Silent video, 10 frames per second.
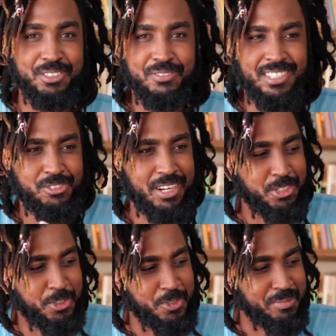So if they try
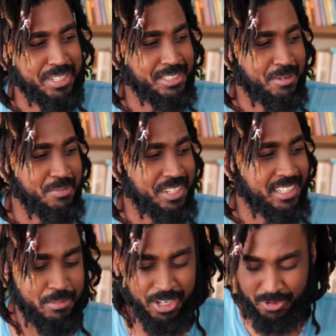shoot me or something,
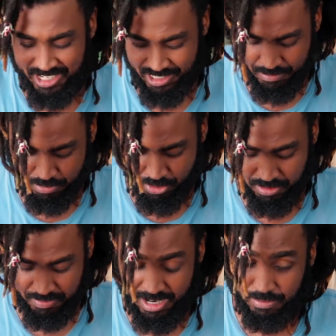the boy would just say,
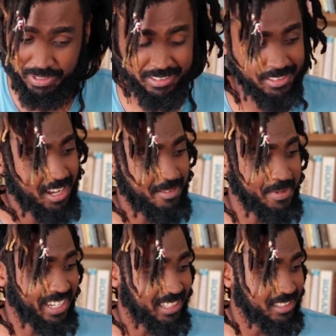poof, up, it's not gonna
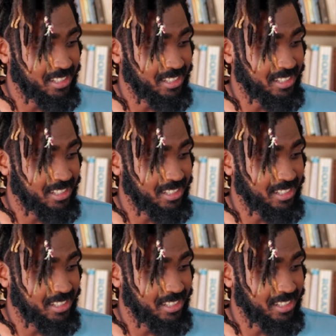make it.